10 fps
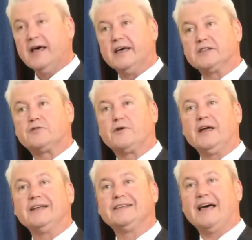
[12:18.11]
as
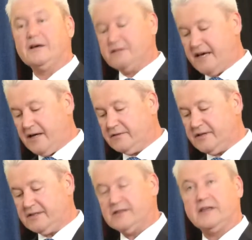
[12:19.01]
Great Downtown
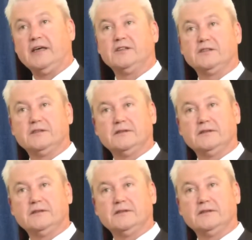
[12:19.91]
Destination.